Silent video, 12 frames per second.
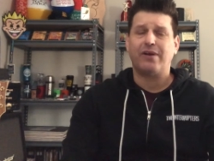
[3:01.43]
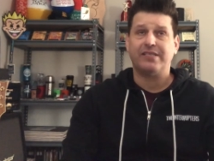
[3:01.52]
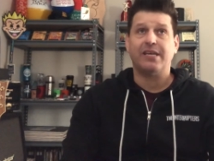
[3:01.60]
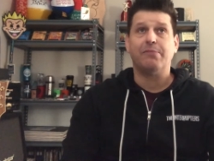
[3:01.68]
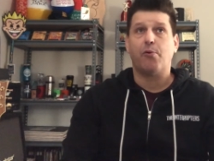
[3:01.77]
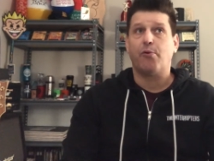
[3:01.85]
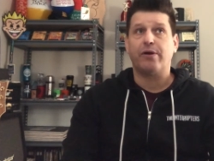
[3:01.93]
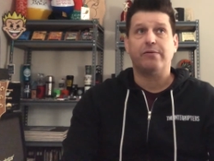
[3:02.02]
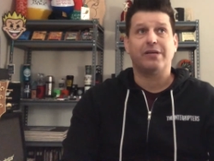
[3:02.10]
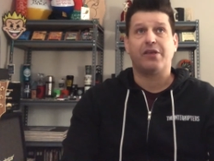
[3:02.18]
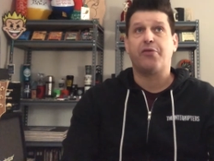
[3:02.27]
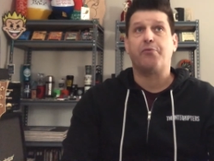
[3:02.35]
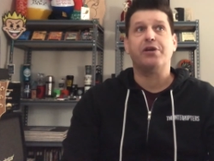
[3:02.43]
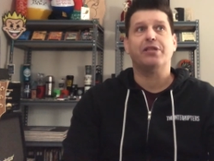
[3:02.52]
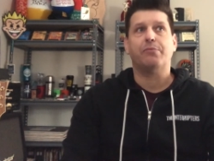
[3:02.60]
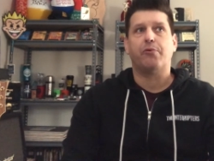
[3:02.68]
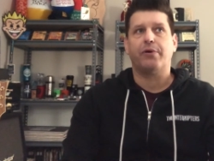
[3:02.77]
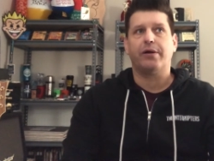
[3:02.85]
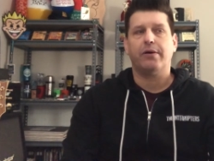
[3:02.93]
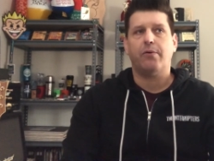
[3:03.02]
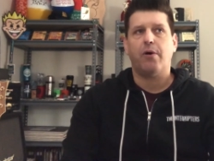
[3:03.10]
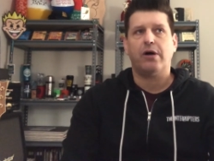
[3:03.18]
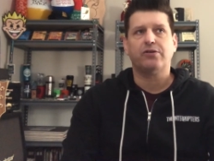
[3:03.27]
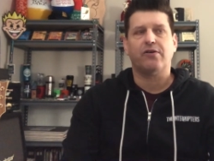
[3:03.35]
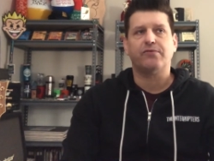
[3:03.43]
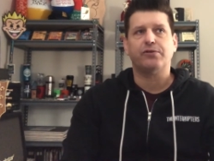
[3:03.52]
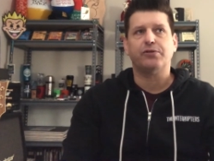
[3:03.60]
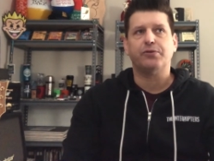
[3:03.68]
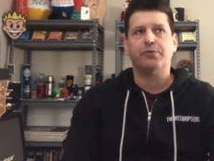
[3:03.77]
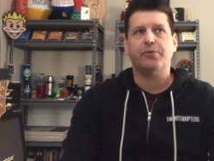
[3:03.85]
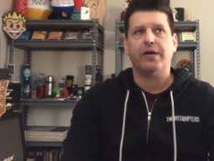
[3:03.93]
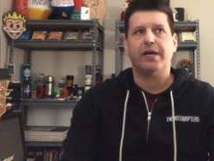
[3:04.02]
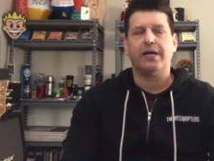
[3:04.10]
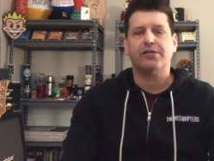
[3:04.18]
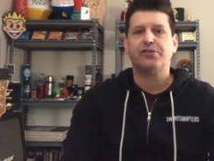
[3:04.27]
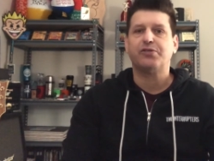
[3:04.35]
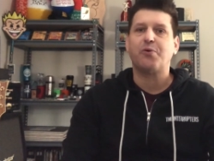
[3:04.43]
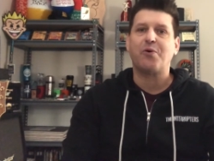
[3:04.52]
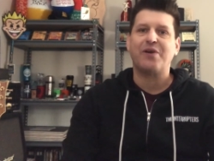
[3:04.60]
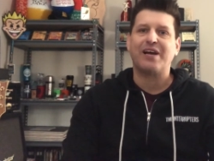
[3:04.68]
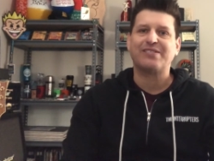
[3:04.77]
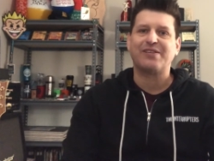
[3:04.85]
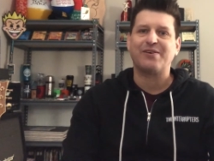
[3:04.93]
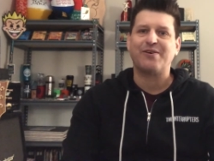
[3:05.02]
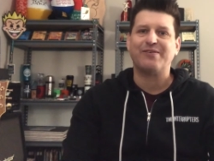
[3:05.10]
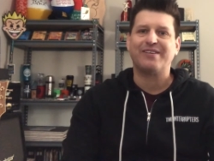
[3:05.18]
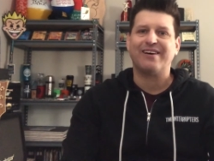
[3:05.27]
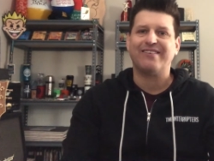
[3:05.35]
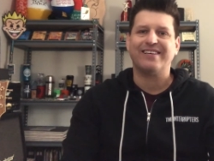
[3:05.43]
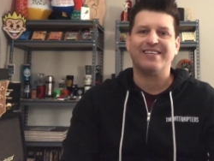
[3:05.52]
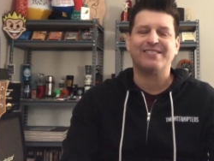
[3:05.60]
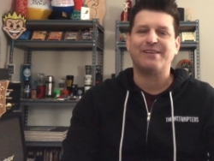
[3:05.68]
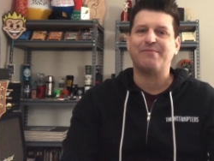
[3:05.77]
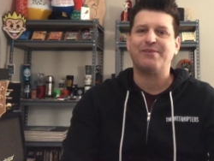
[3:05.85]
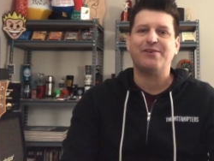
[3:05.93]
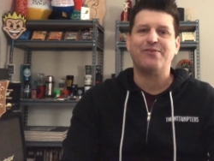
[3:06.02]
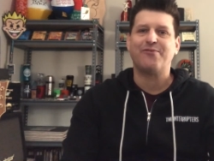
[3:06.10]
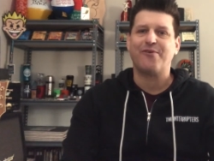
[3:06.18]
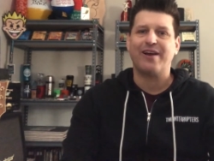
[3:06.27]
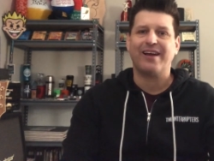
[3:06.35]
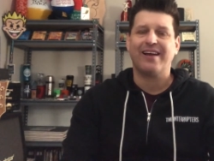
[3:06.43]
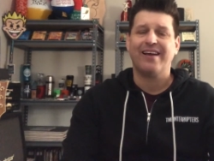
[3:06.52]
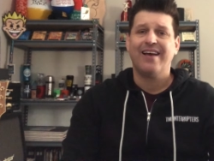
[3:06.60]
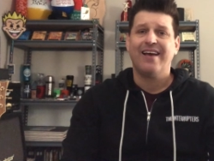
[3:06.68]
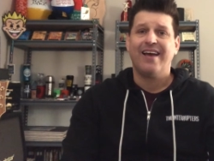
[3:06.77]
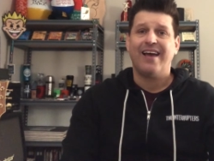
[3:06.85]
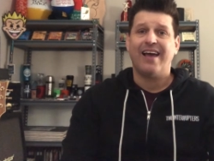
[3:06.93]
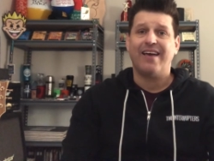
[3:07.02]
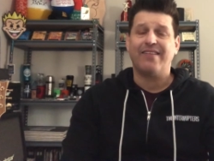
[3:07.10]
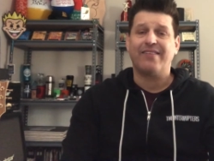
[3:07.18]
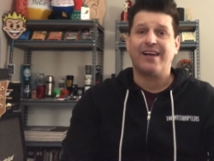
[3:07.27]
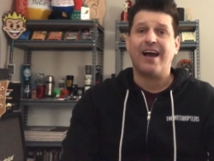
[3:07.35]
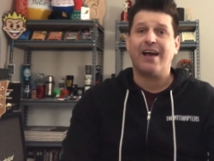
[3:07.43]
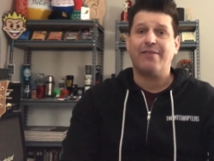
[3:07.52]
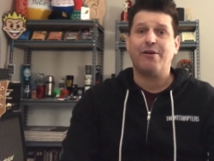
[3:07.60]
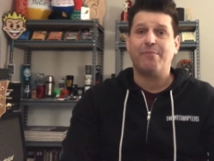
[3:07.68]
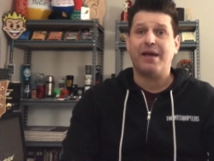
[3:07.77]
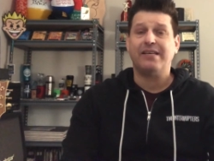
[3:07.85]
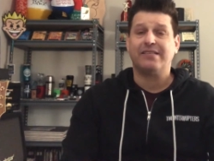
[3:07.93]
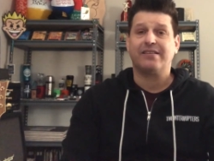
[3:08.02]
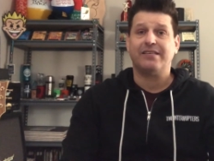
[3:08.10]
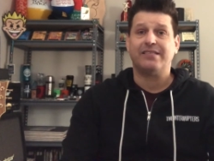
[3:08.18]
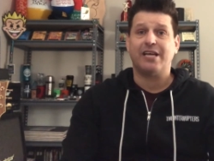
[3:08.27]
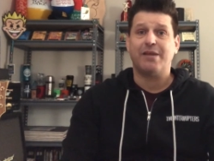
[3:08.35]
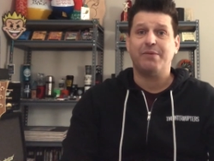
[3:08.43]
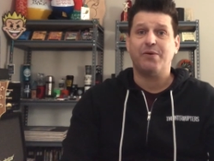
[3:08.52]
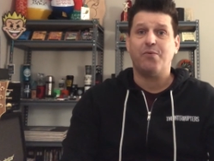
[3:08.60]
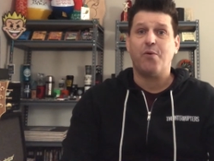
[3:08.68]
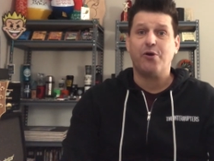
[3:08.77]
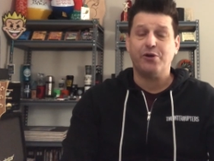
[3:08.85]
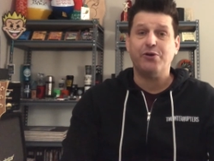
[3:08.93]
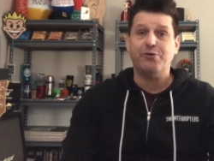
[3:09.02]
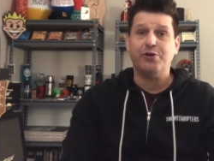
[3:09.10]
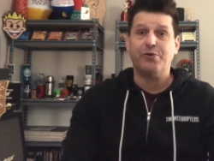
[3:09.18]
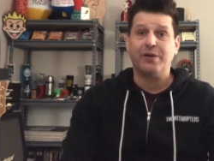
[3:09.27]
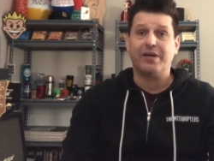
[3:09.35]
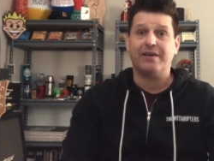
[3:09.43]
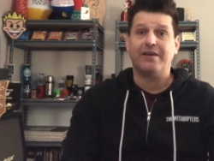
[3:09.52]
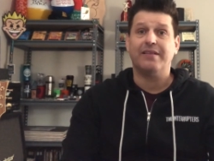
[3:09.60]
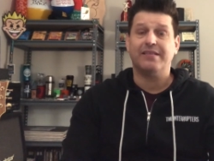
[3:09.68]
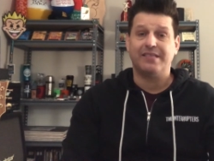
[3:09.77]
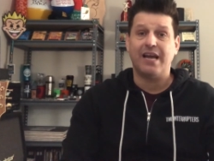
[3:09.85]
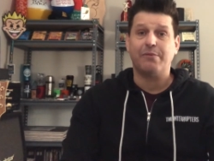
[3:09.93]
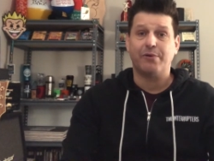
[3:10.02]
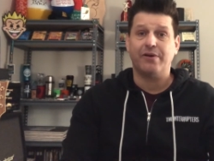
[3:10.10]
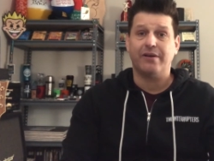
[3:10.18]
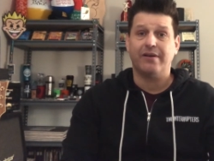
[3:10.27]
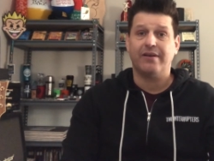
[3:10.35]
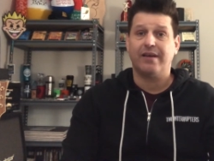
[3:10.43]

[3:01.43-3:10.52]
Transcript: I say morning, it was like three in the morning, walked over to a, a store next to the hotel to get something to drink. And the guy in there basically said to me, what are you doing in this neighborhood?